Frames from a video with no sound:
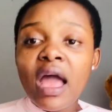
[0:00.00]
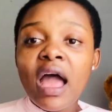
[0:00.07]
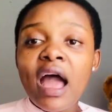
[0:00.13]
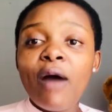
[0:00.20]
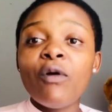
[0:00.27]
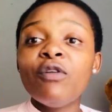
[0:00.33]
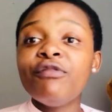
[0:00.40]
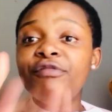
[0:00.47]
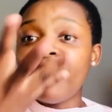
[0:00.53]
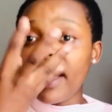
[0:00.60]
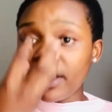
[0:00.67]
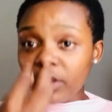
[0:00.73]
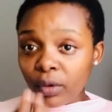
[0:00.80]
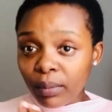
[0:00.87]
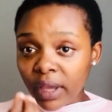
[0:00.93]
I will
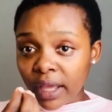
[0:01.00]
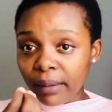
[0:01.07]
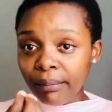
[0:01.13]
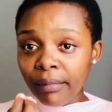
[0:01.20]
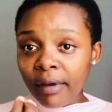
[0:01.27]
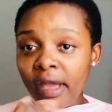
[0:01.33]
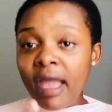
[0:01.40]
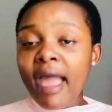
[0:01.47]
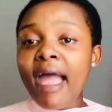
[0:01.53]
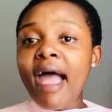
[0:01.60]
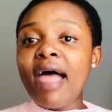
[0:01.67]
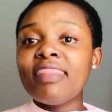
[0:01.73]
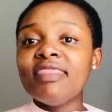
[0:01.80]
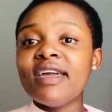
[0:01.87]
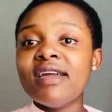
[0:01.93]
vacuum him,
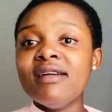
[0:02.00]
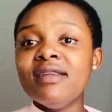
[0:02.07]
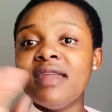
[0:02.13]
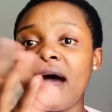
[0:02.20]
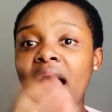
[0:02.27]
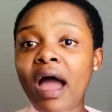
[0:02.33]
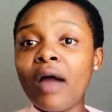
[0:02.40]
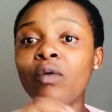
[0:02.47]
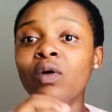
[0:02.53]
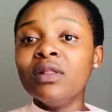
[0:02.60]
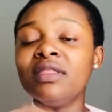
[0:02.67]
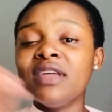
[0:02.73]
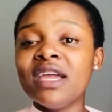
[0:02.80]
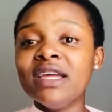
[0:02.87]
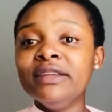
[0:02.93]
and then I will
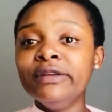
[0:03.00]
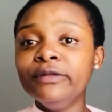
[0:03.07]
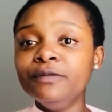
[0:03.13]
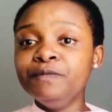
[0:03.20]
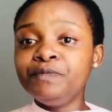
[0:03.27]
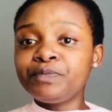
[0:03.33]
then